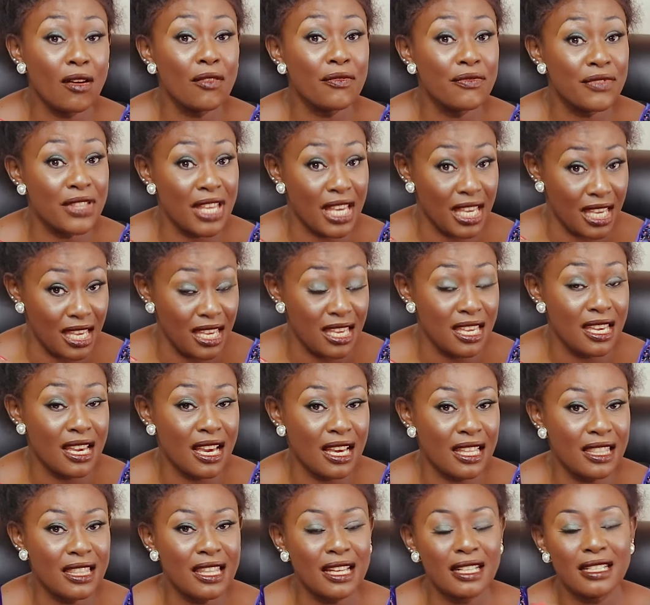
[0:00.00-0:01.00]
of the
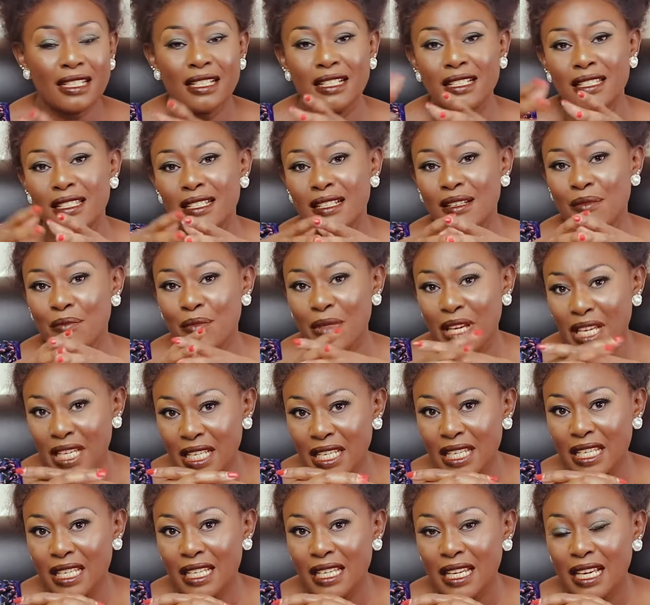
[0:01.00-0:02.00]
year that is
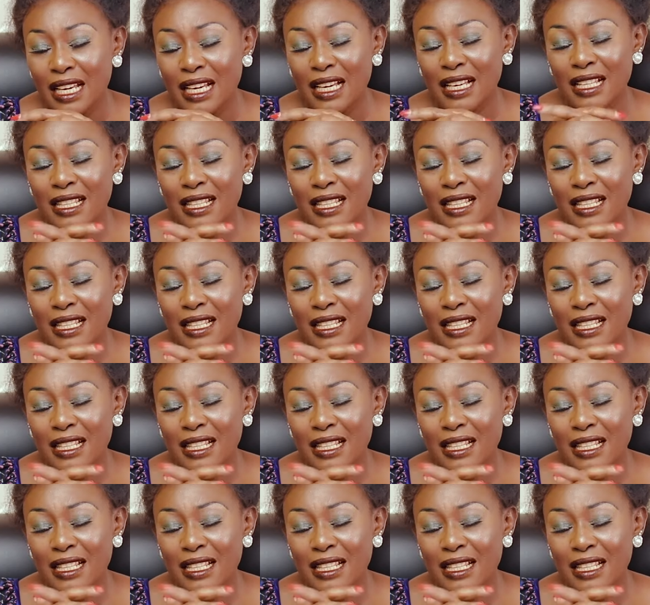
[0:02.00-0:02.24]
remaining.